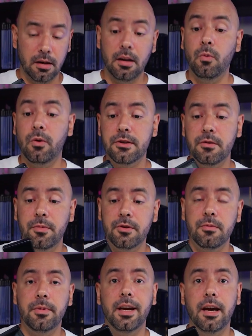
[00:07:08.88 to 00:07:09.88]
Was
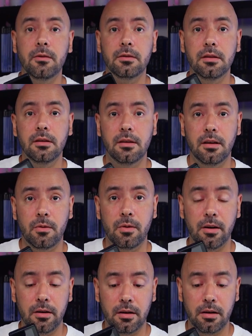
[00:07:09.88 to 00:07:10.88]
supposed to be out
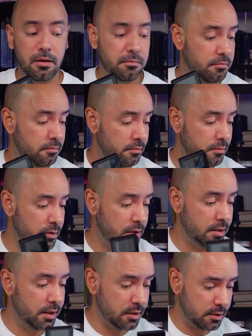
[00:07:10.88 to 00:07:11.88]
around
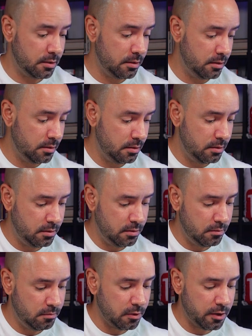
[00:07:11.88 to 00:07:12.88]
6
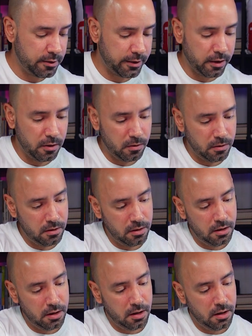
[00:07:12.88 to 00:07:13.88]
months ago.
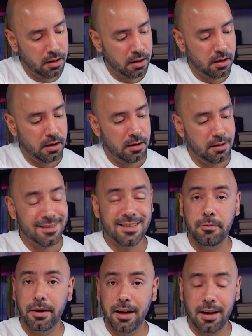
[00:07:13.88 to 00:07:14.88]
It's
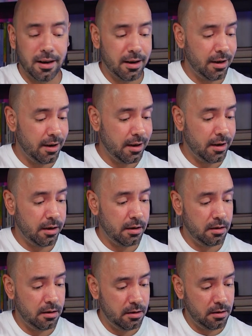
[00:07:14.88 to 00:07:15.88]

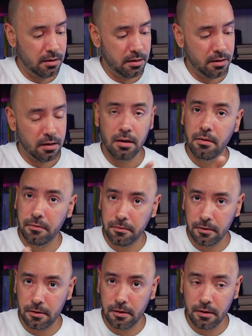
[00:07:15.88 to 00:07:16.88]
$79.99.
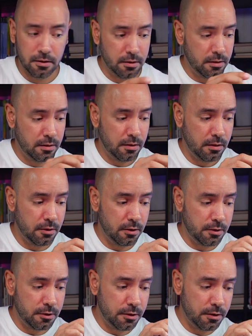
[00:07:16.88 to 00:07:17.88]
For you
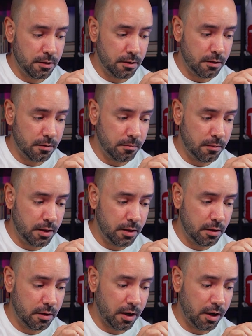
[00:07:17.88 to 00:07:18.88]
to
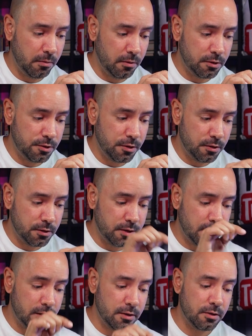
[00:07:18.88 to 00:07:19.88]
be able to use
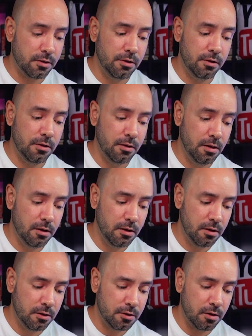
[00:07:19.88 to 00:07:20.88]
this, you
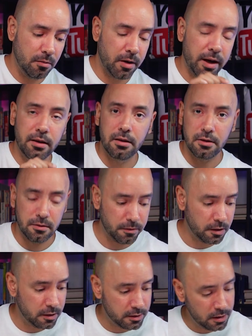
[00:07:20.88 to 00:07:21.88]
should buy this
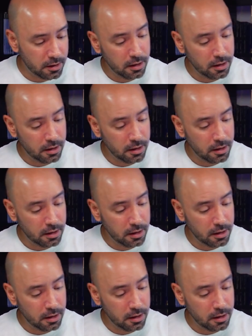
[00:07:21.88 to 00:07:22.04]
first.